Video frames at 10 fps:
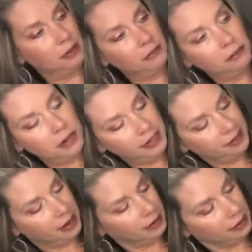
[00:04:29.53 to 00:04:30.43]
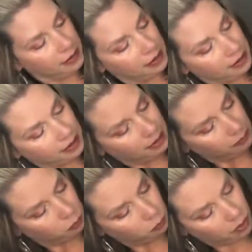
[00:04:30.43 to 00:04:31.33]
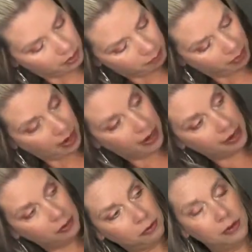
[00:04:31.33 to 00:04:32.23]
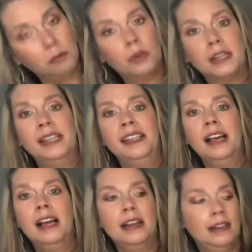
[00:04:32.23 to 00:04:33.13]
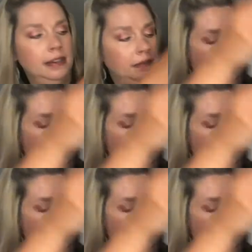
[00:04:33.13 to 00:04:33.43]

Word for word: the front. It's got one pocket on one side.